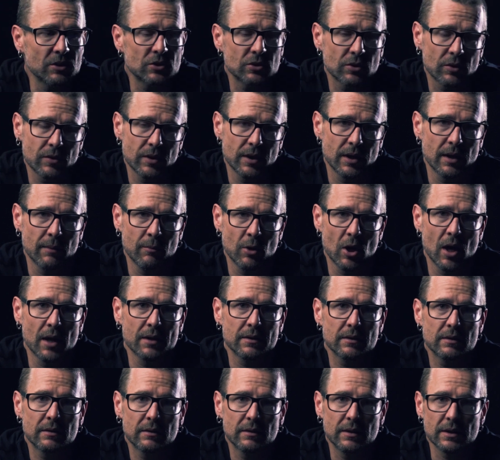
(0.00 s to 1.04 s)
sure that I'm not
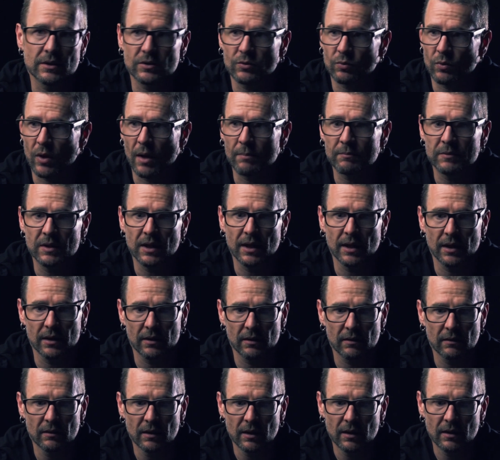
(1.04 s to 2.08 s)
disrupting
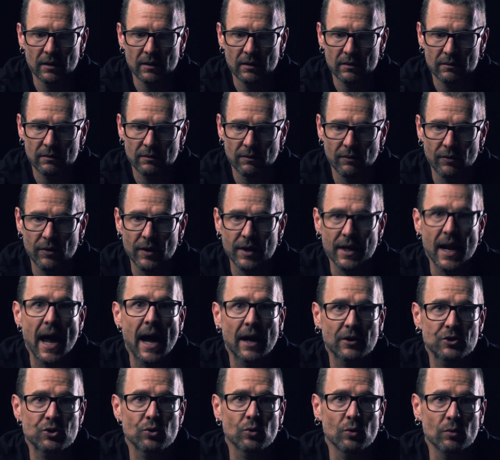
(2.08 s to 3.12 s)
the
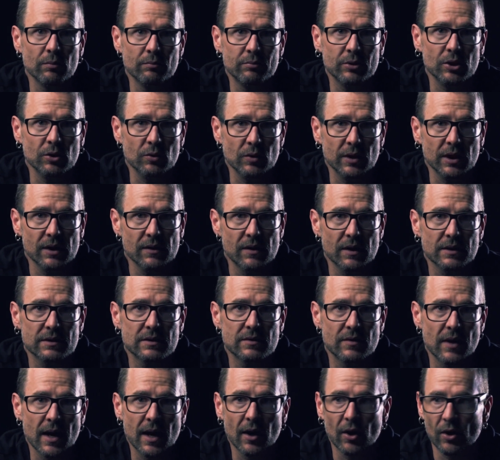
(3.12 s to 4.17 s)
natural beauty that's
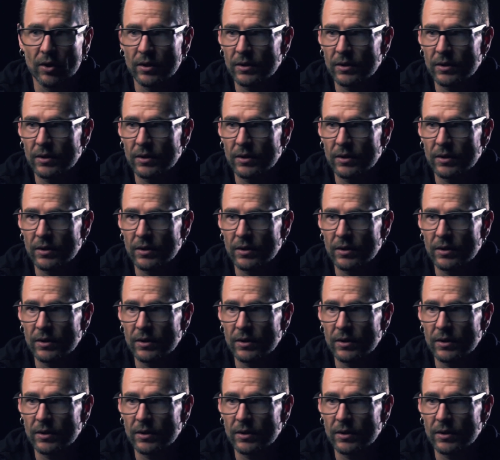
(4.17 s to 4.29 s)
there